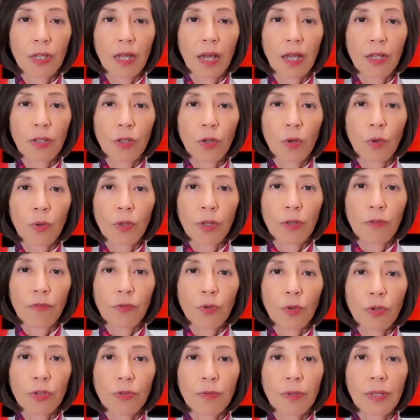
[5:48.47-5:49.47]
and law
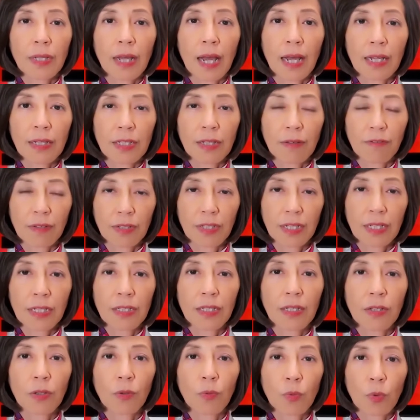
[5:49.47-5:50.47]
enforcement activities
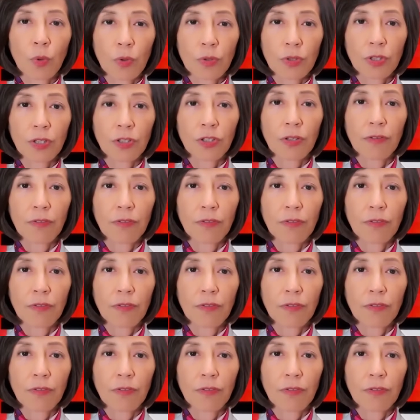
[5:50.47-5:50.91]
in the waters